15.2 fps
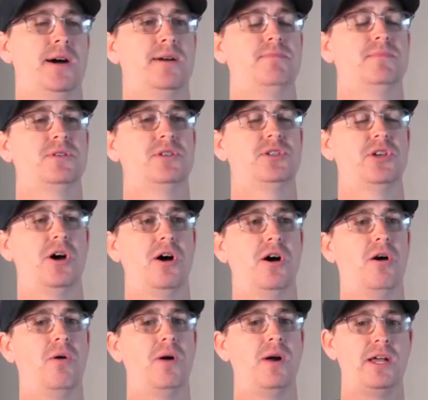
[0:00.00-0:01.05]

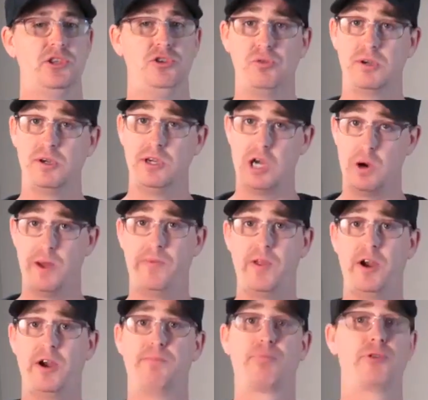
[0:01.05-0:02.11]
So you can go in
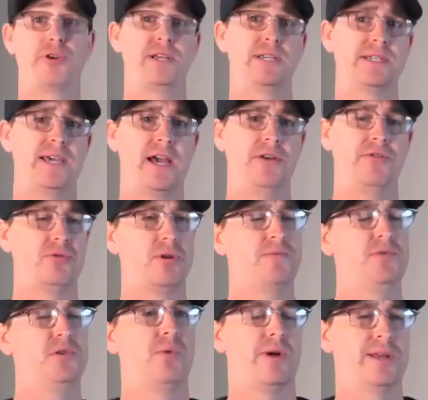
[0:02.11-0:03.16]
there and pre-schedule if
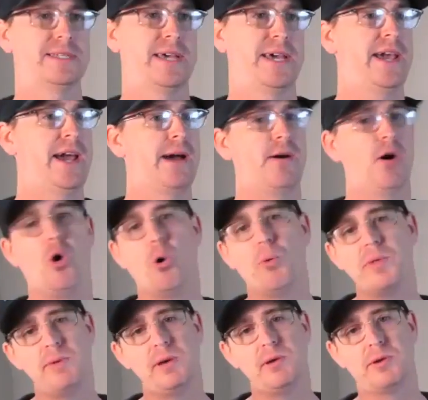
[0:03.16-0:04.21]
you want to say, hey, I
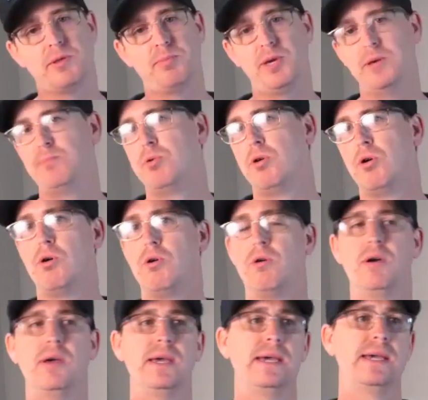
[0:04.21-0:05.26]
only meet with
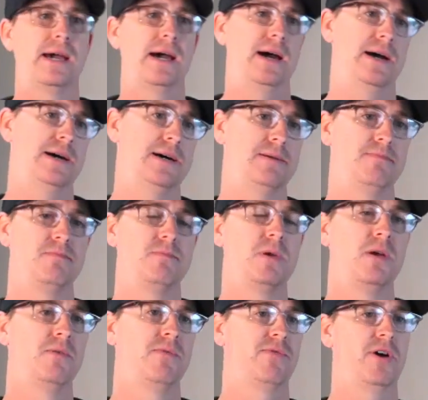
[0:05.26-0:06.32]
people from
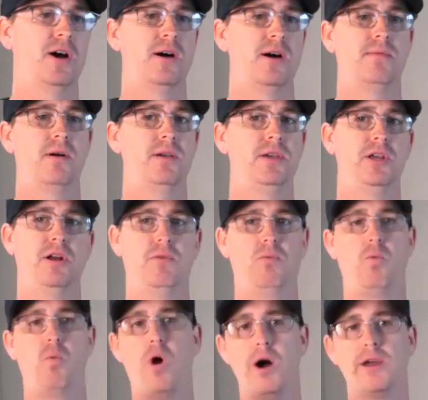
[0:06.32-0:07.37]

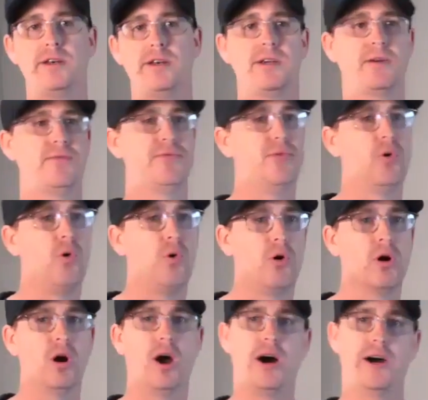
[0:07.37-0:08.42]
1 to
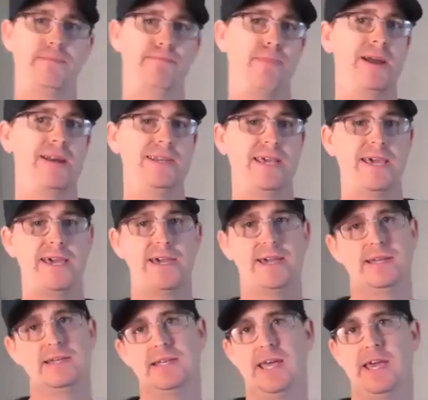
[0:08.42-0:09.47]
4 on
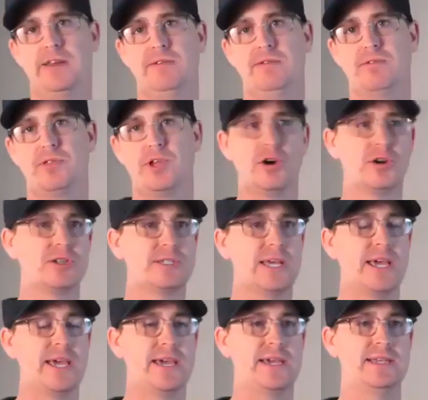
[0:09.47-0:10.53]
Mondays and
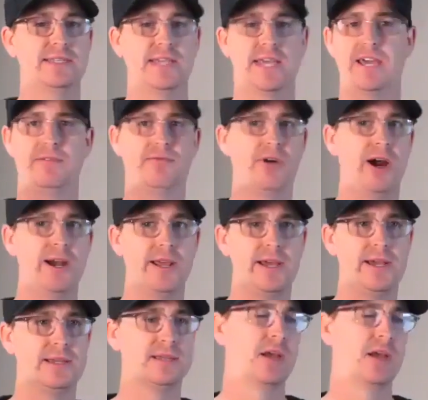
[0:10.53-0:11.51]
Thursdays and Fridays.